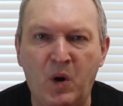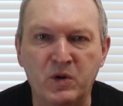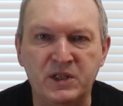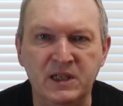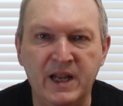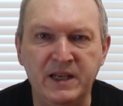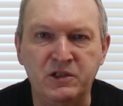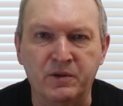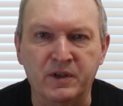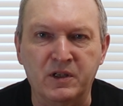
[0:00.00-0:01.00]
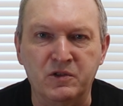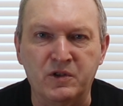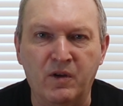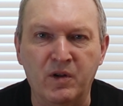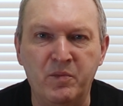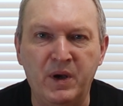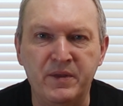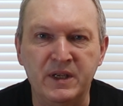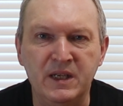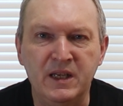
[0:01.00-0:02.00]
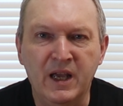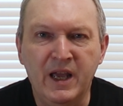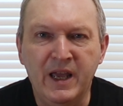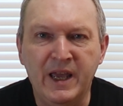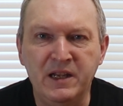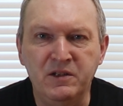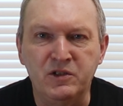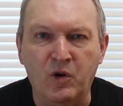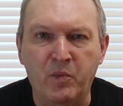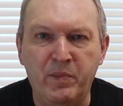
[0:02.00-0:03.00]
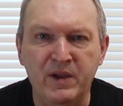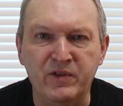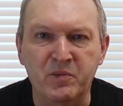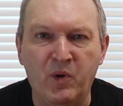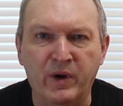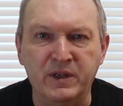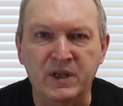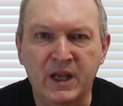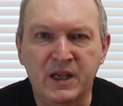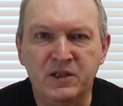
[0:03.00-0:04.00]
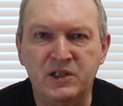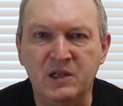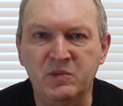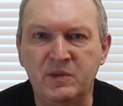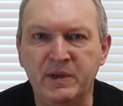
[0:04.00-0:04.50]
boxy nature of the controller, but the hinge or pivot point seems to